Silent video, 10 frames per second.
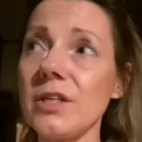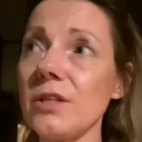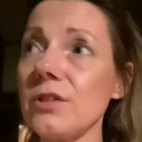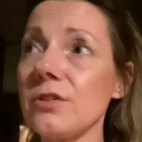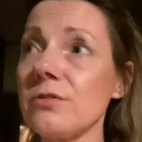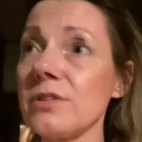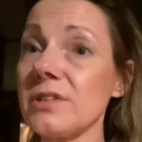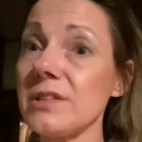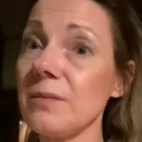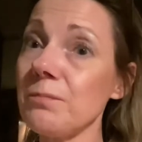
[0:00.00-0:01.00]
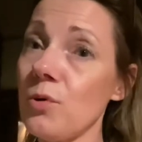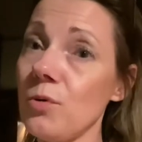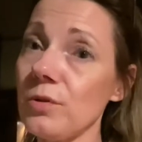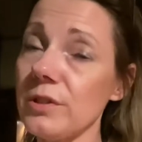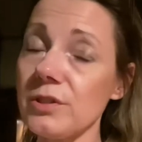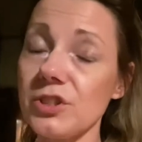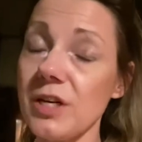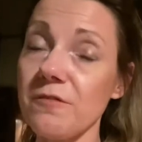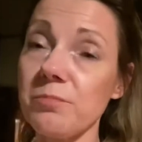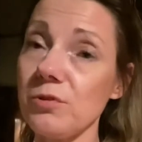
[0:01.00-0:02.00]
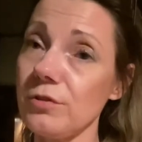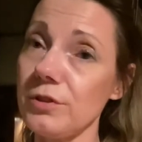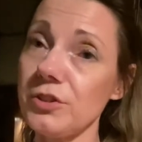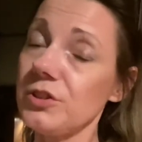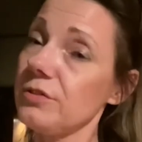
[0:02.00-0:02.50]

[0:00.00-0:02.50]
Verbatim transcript: you know, because I'm Polish, half Polish,